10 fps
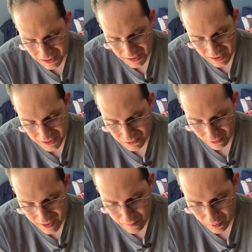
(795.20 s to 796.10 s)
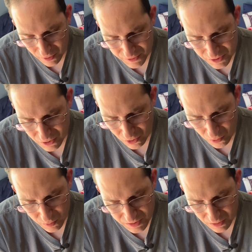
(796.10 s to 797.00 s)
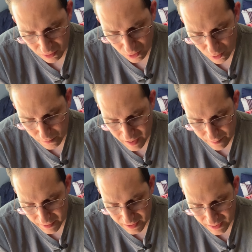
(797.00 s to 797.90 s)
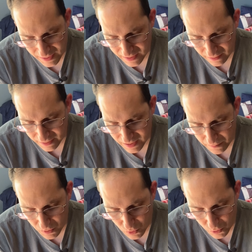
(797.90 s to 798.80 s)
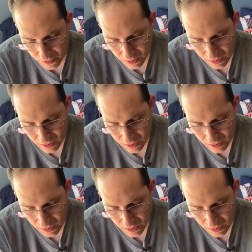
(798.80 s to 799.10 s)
His great bald skull was a globe mapping an alien moon,